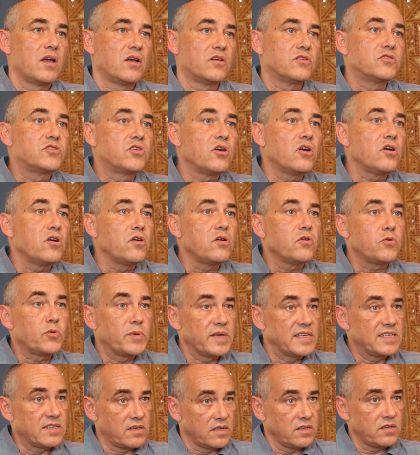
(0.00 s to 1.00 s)
the
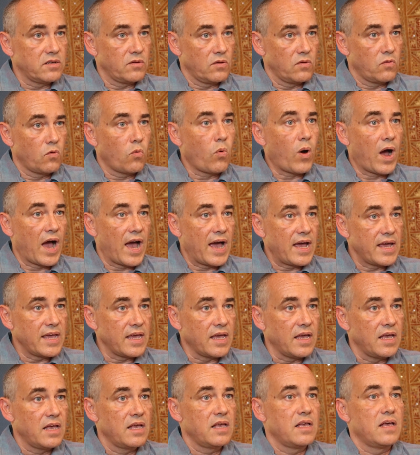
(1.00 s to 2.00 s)
reason
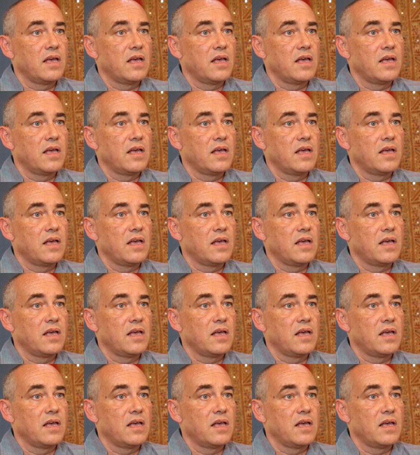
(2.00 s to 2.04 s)
why